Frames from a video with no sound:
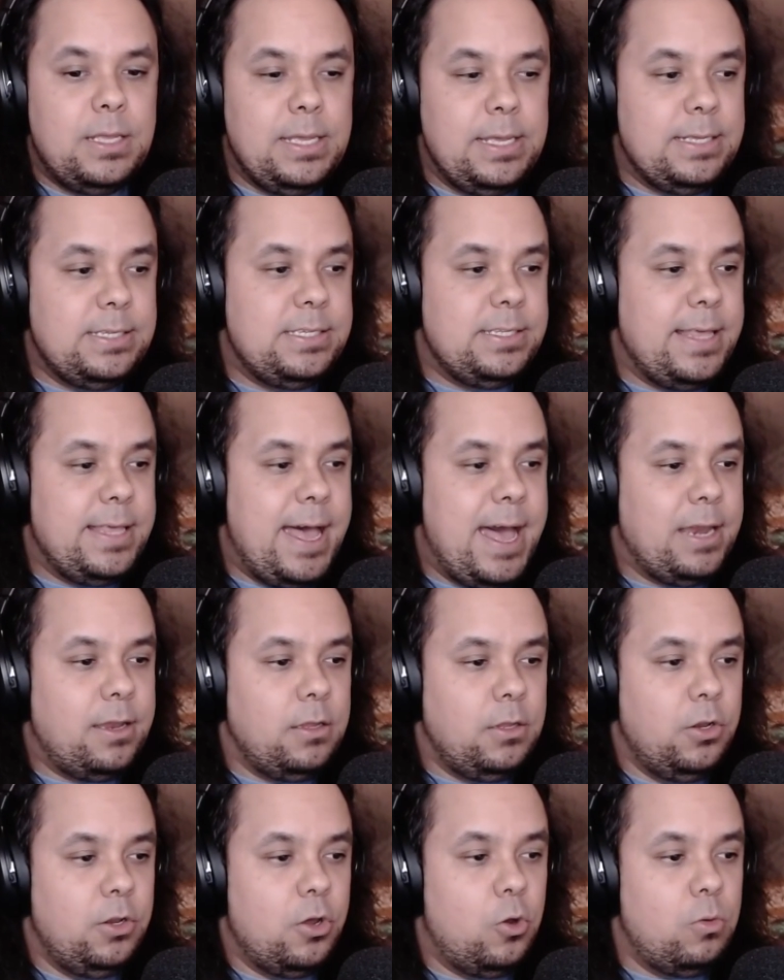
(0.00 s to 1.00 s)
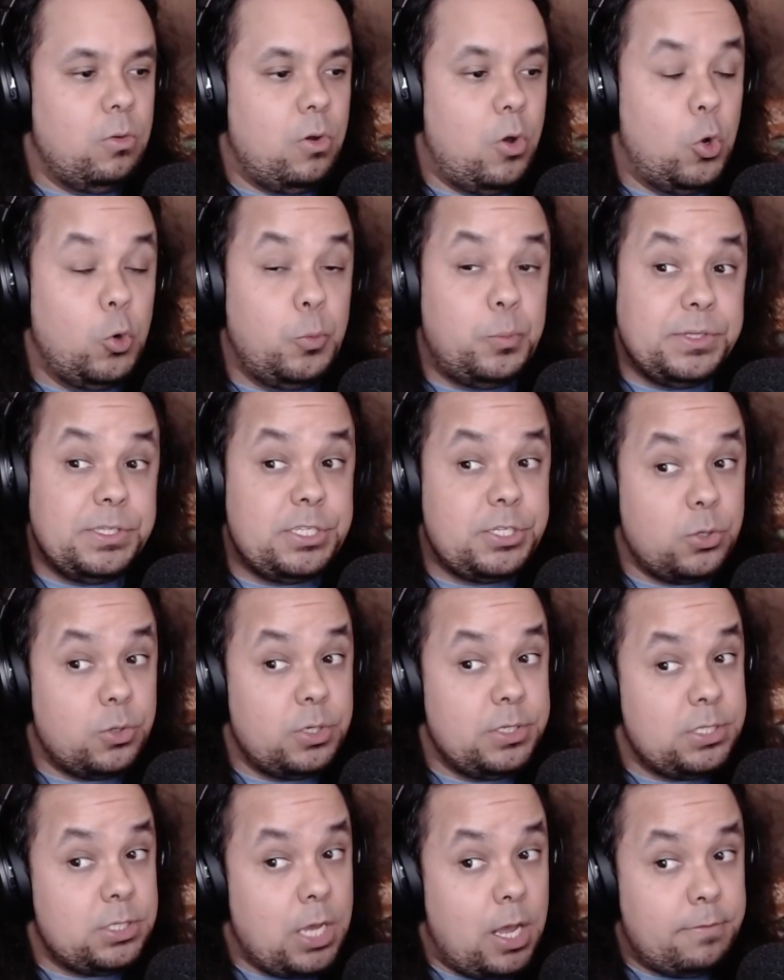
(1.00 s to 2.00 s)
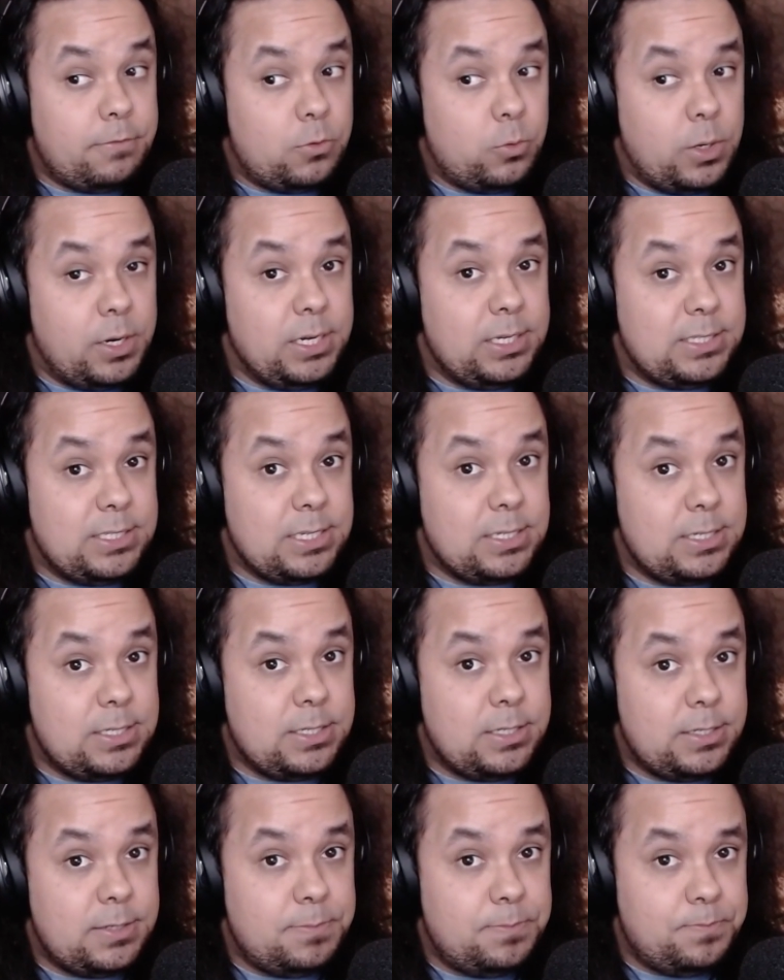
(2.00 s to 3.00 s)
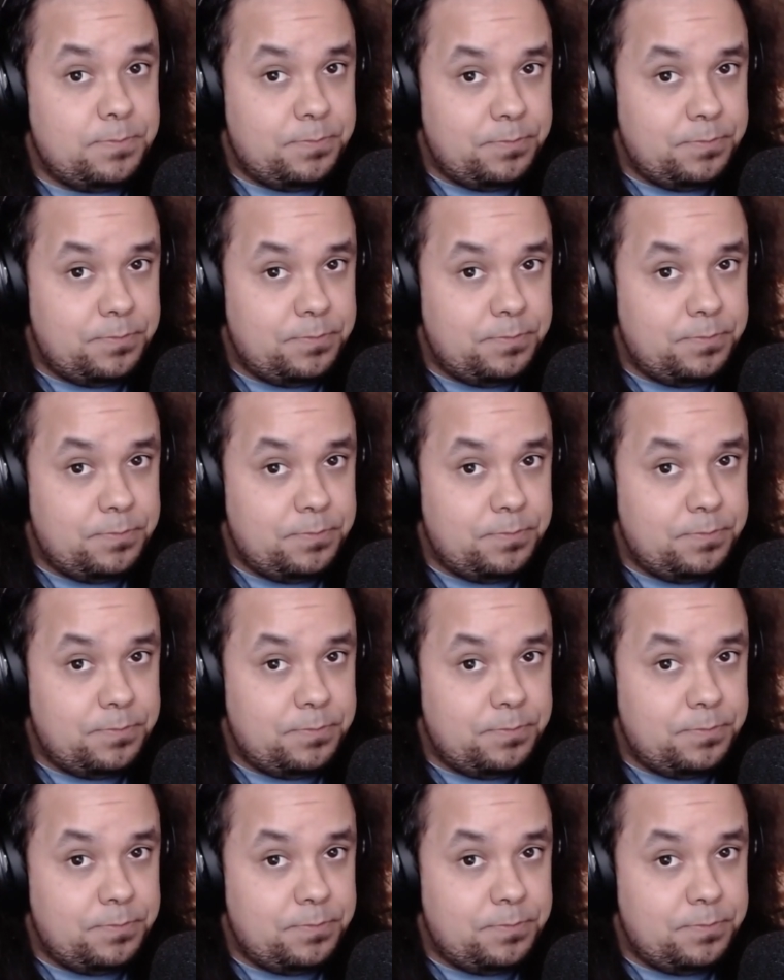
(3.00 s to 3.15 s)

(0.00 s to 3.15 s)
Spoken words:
is that, open source software exists.